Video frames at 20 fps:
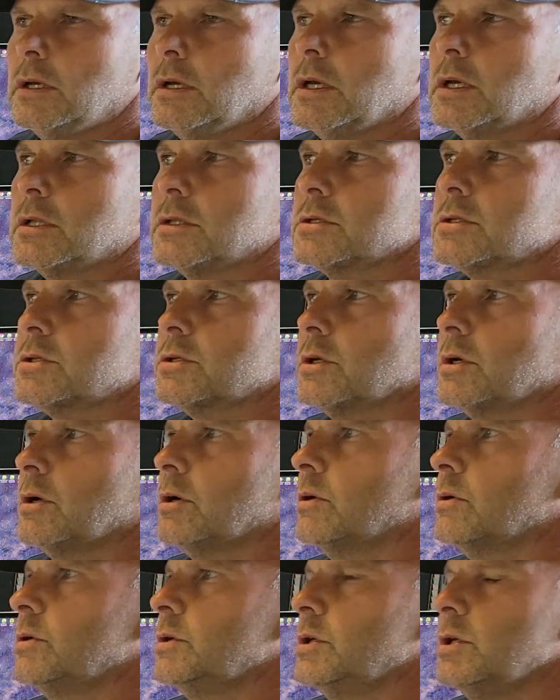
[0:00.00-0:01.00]
And
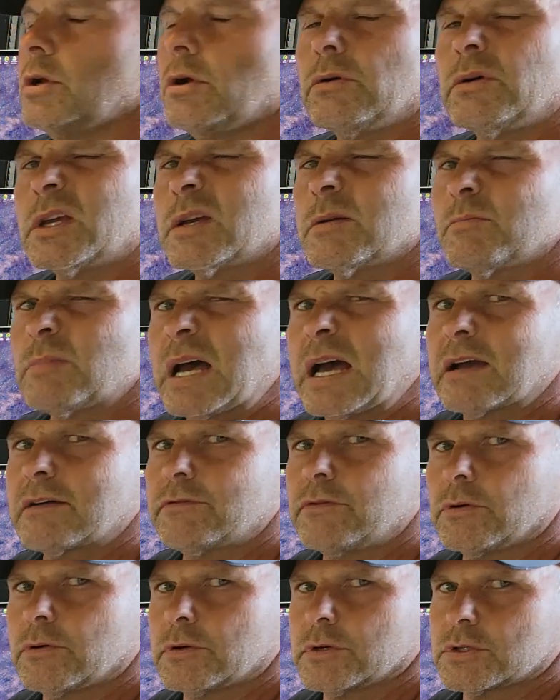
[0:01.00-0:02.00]
so you don't get back
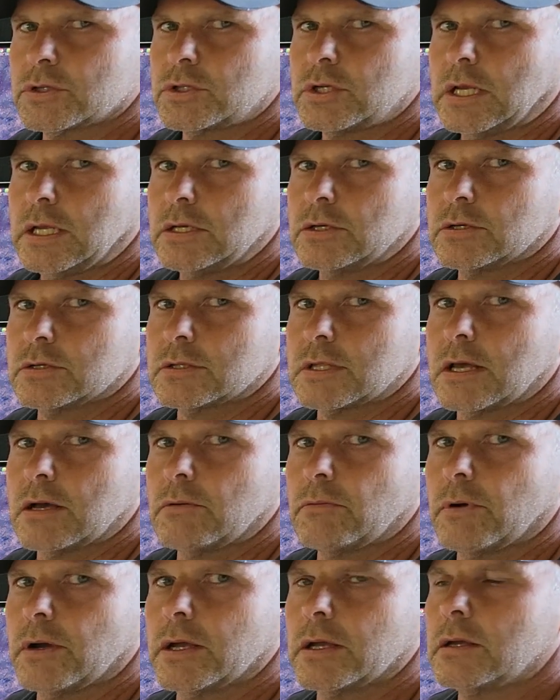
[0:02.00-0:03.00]
focus changes that
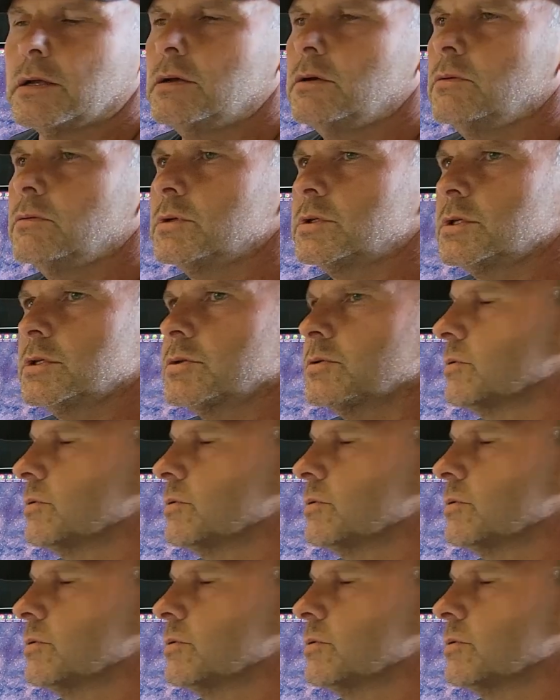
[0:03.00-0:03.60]
way, which is a